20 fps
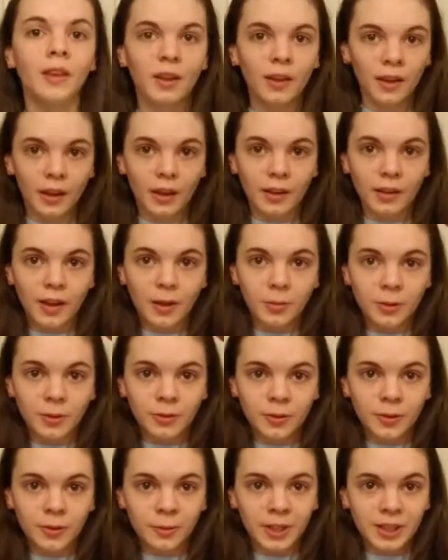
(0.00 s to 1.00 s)
And now
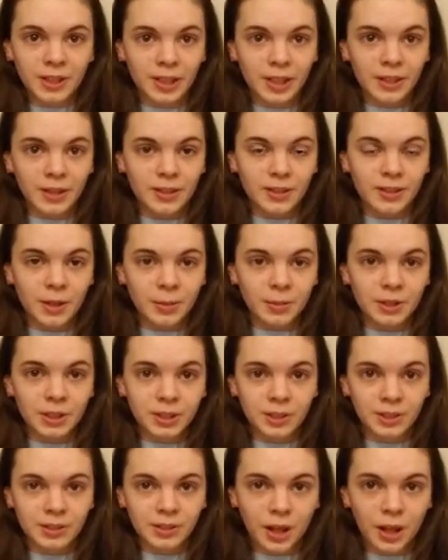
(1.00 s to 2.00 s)
before we tie these up to the
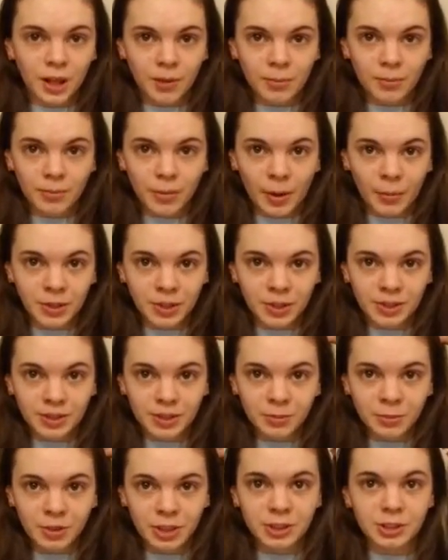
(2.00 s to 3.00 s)
top, I'm just going
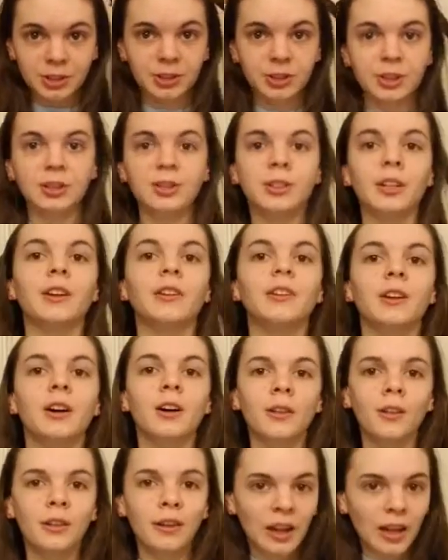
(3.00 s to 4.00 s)
to make sure that they are
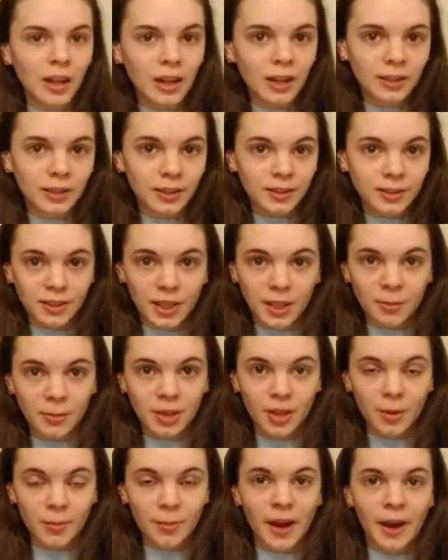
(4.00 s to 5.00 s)
all the same in the
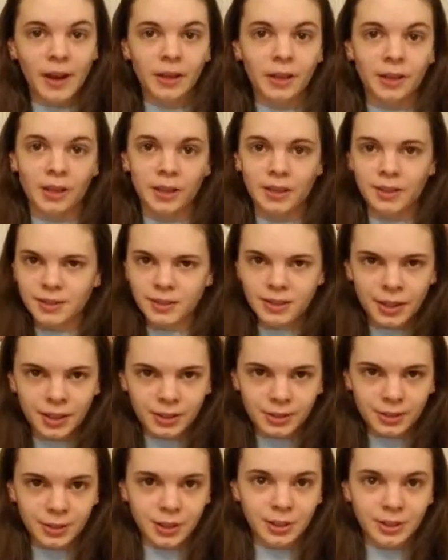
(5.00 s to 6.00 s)
back in case any
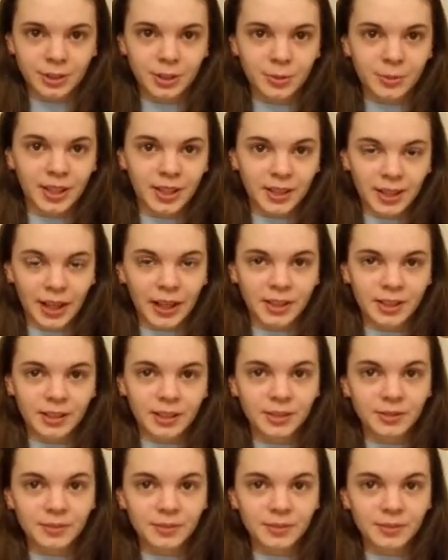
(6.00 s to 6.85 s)
extra hair ended up being added.